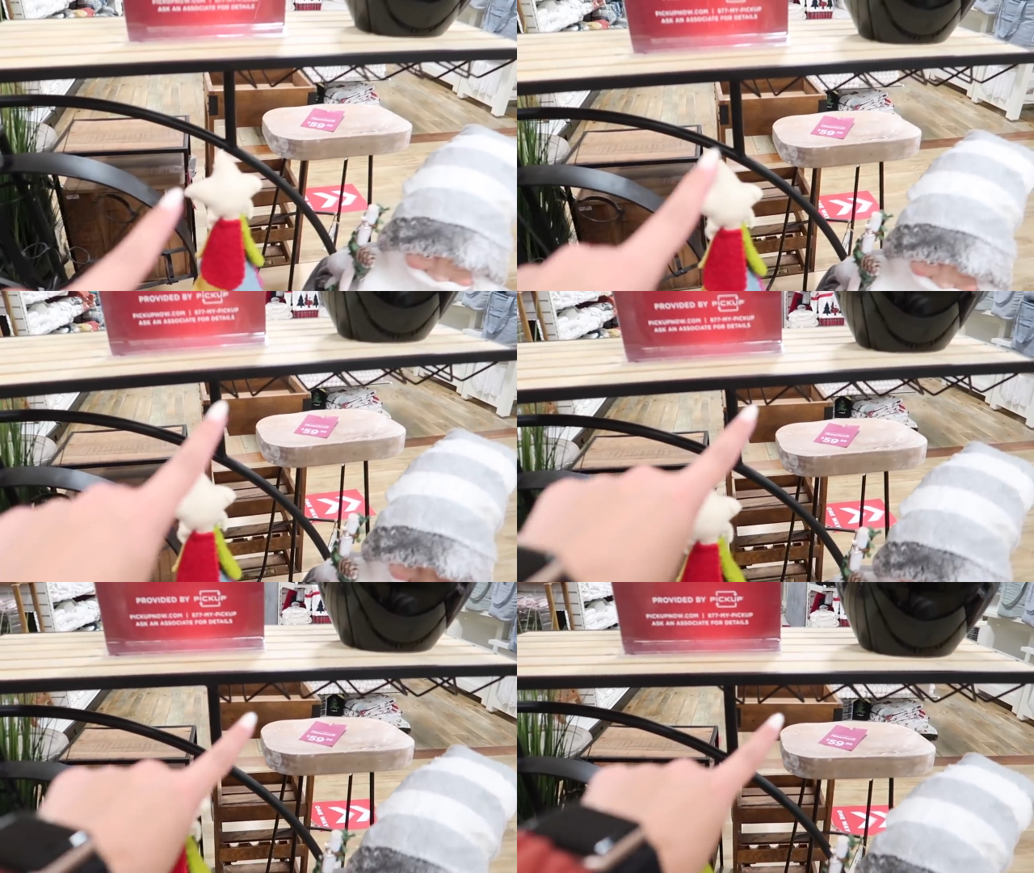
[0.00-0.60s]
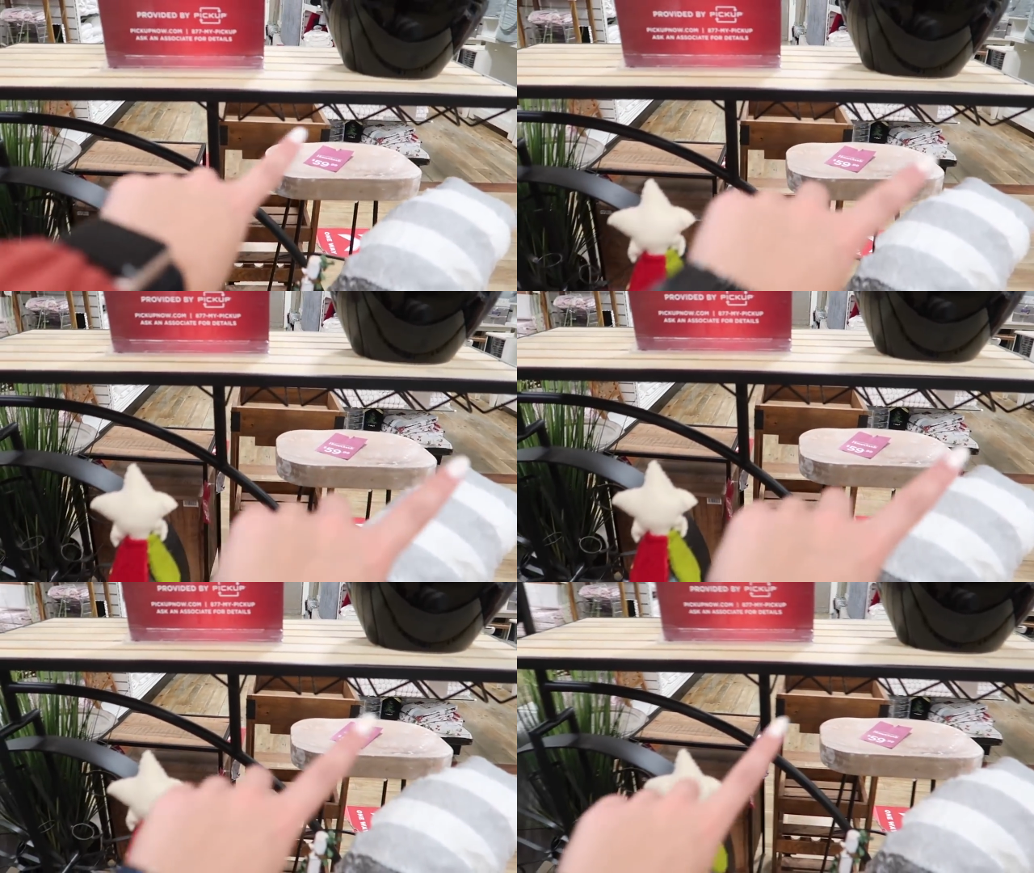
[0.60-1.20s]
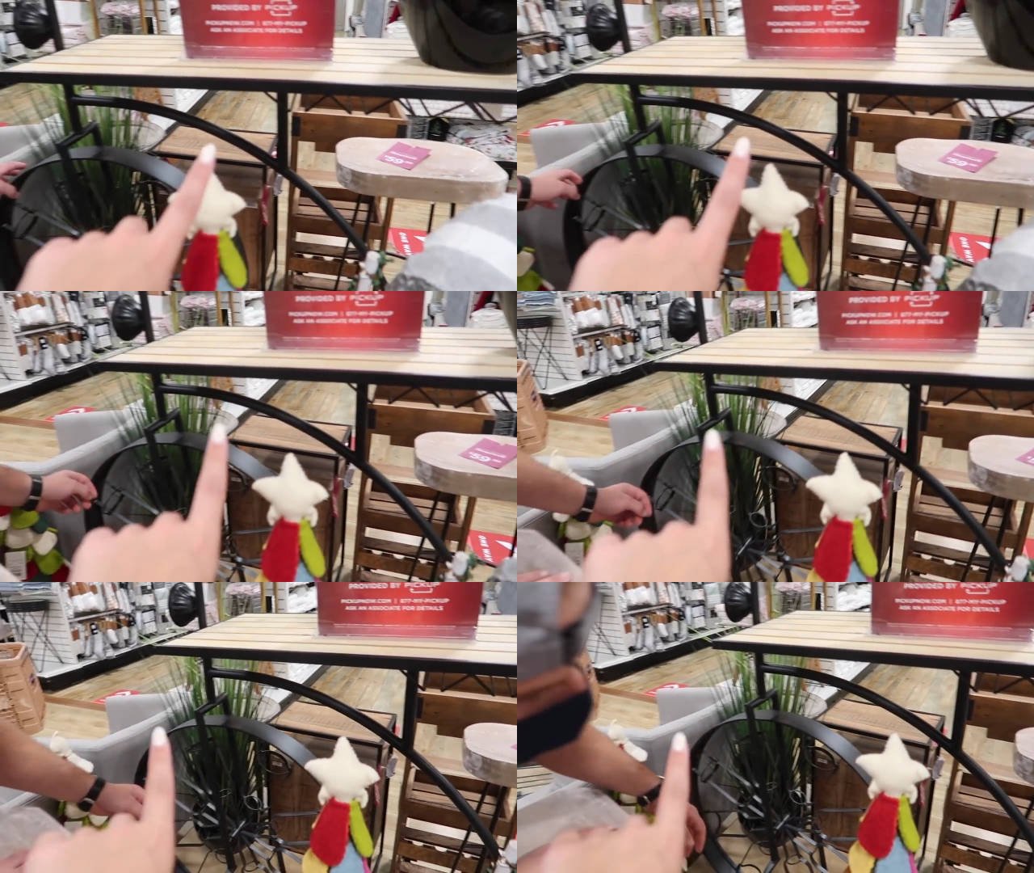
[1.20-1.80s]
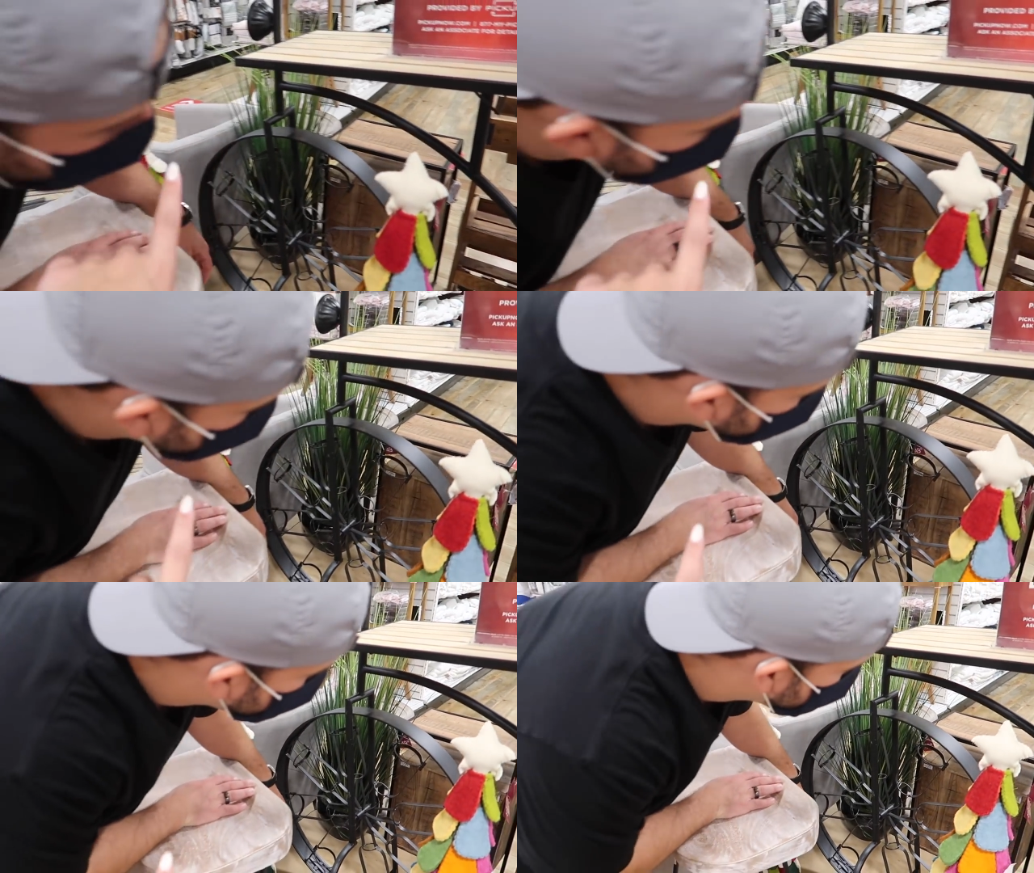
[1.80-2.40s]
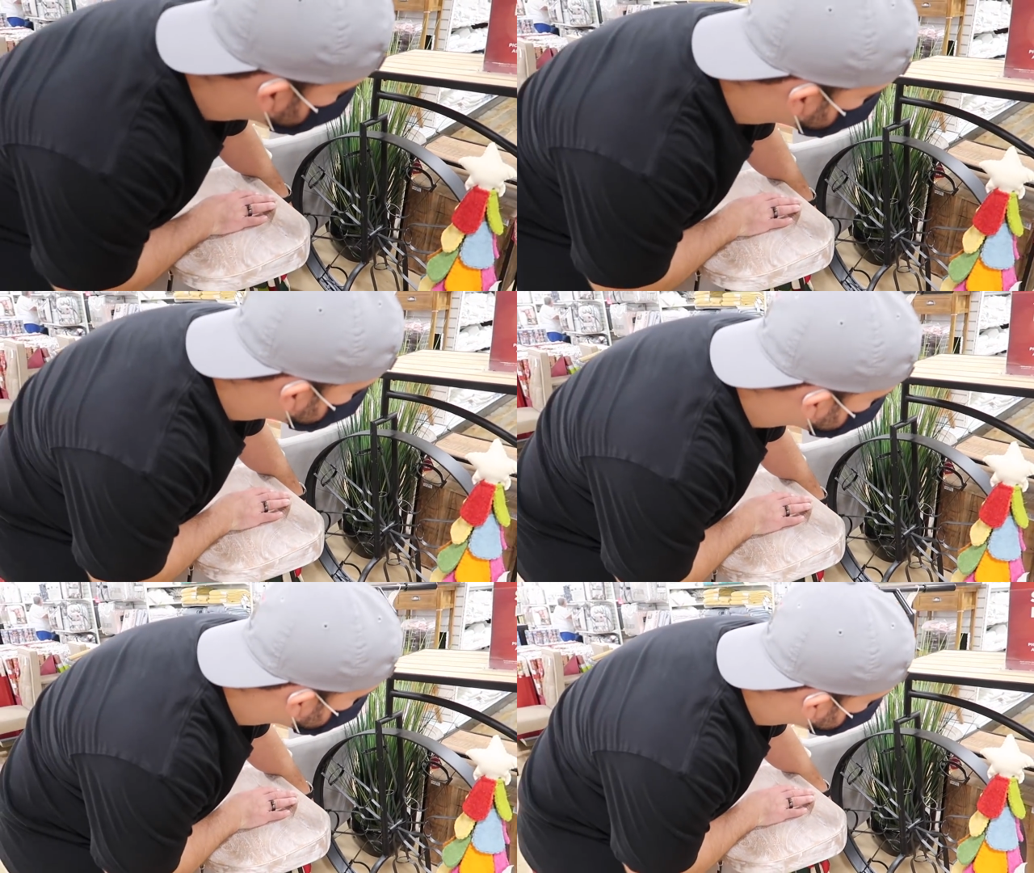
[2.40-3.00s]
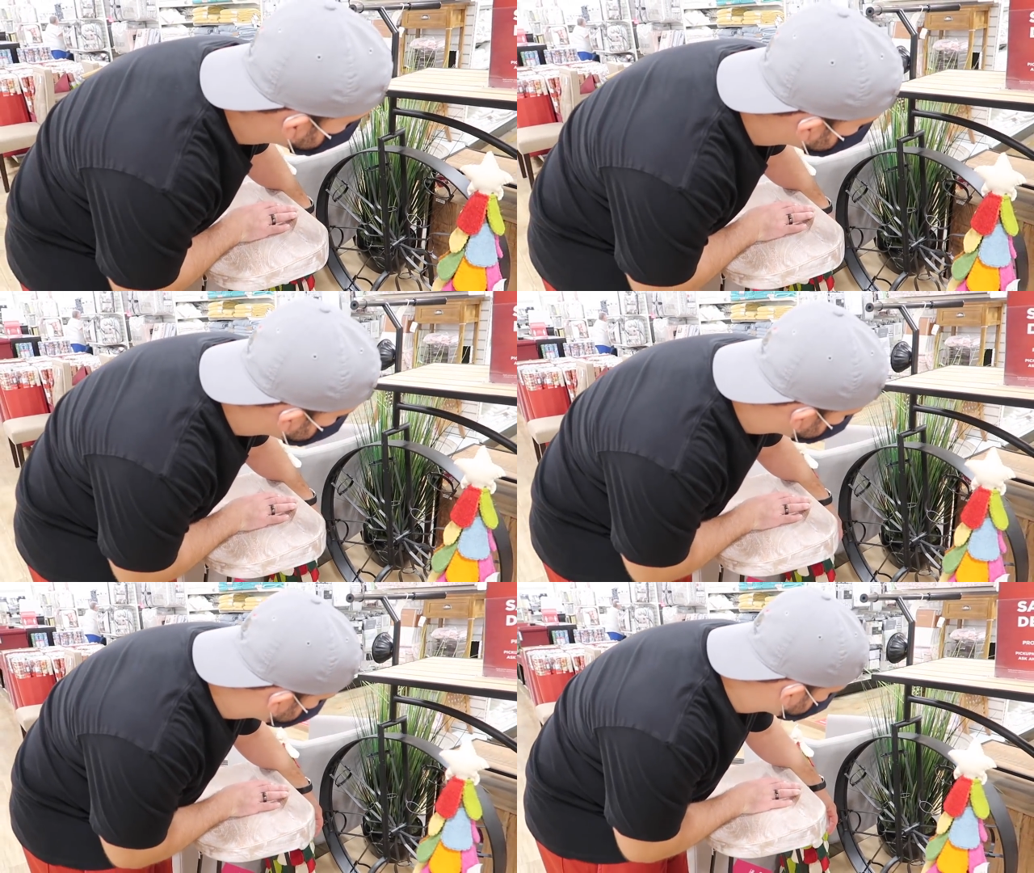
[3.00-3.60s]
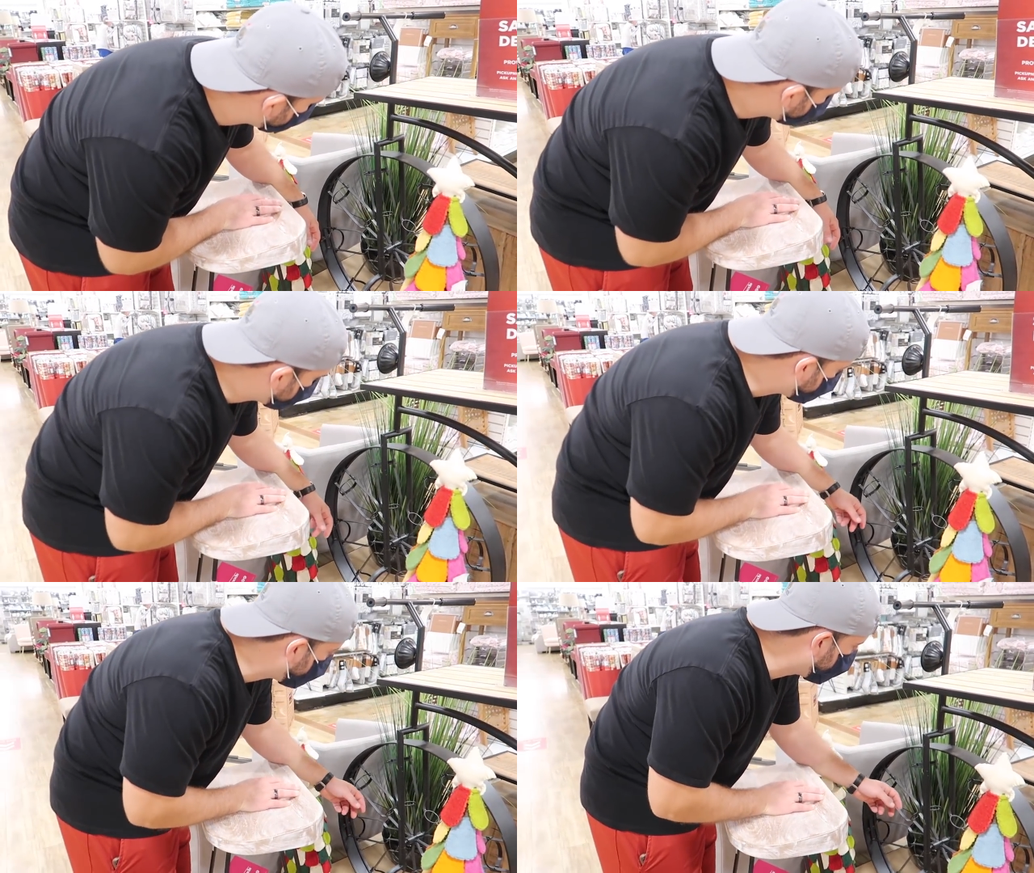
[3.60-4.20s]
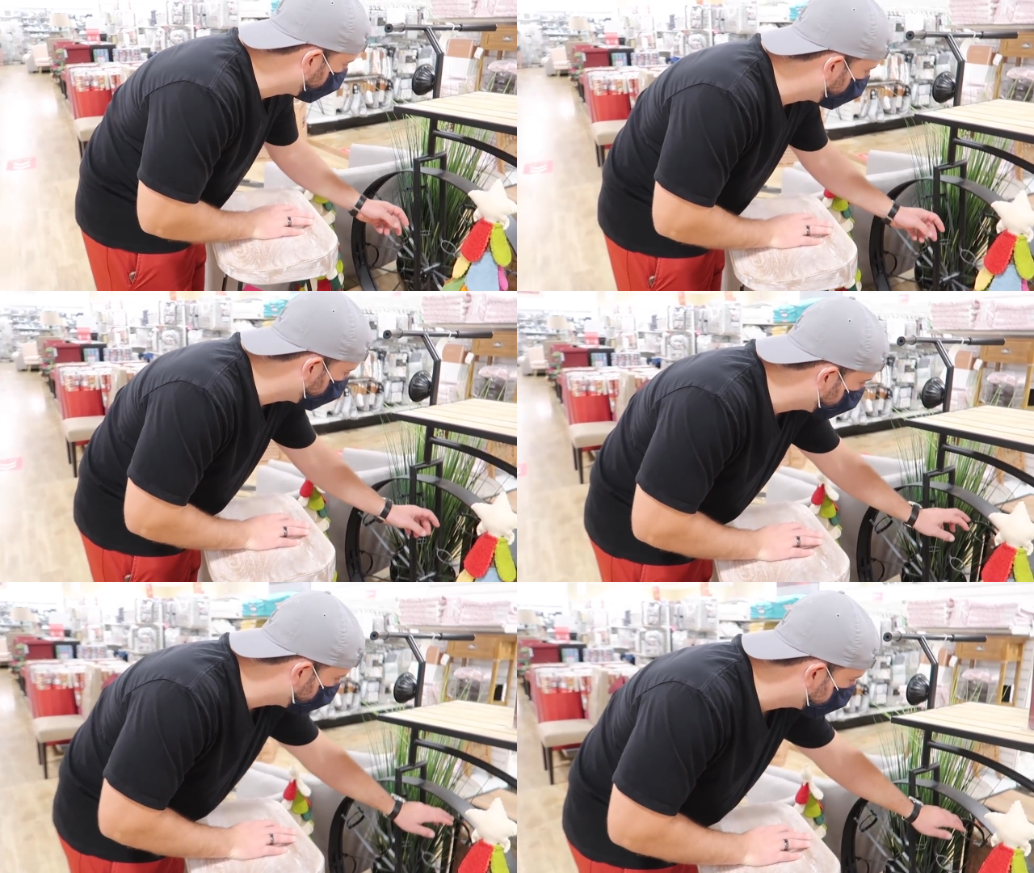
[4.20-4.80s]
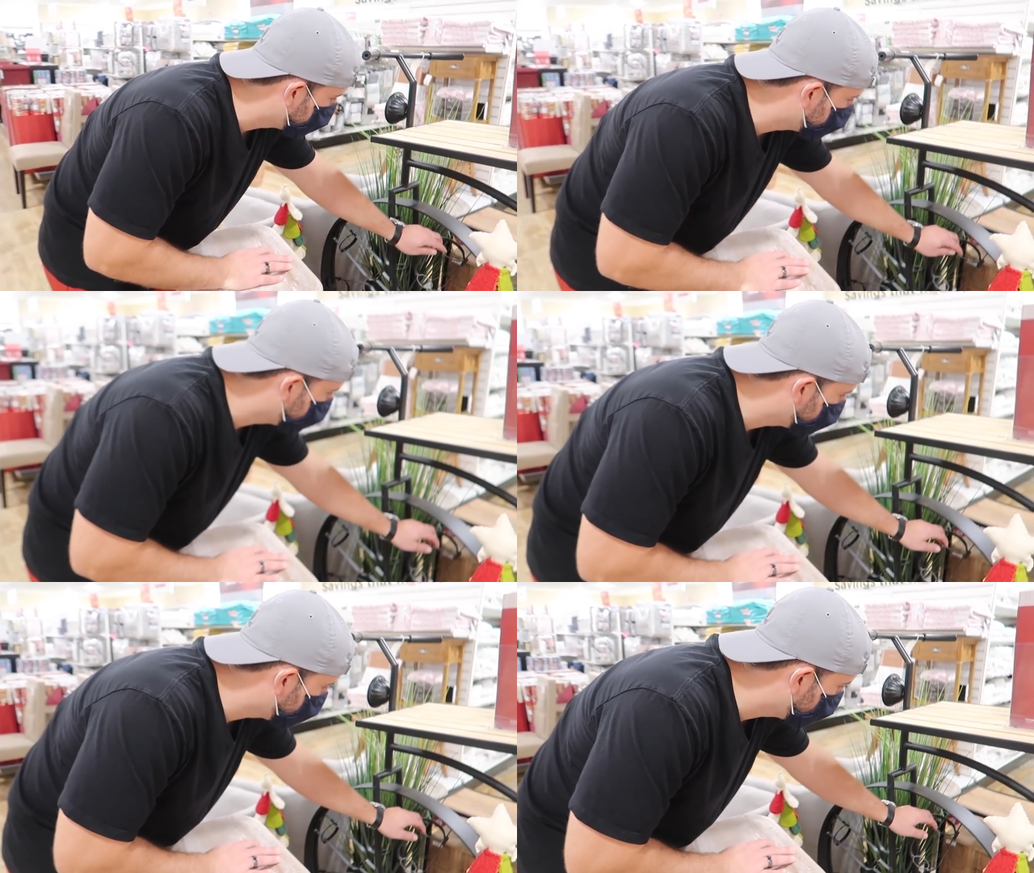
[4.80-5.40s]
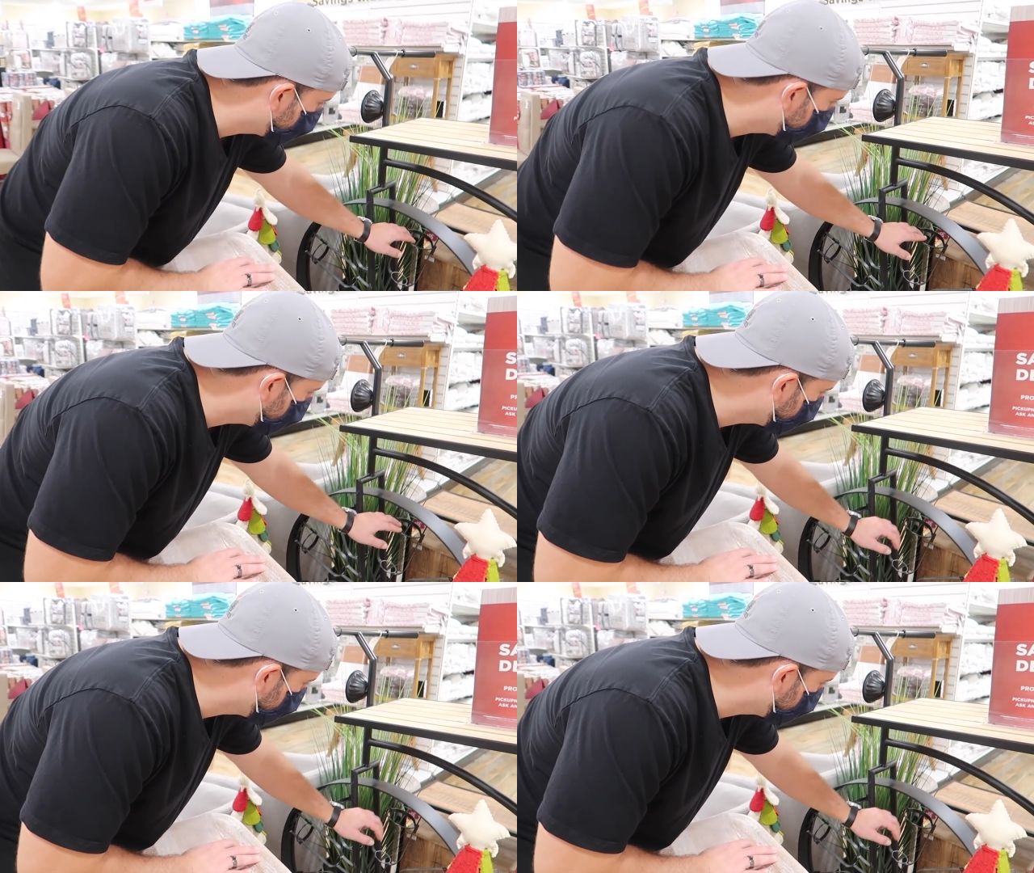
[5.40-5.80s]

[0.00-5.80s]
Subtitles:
No face is visible, so there are no lips to read.